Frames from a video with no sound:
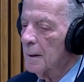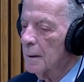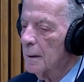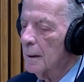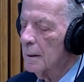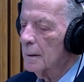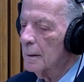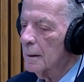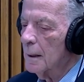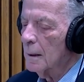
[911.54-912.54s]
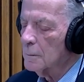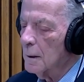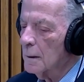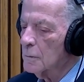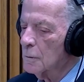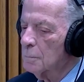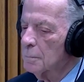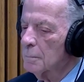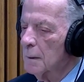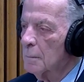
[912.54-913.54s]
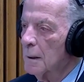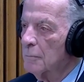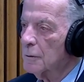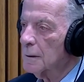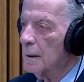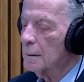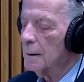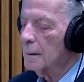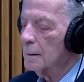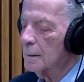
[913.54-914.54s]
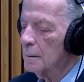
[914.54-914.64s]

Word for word: uh, I, I should maybe emphasize that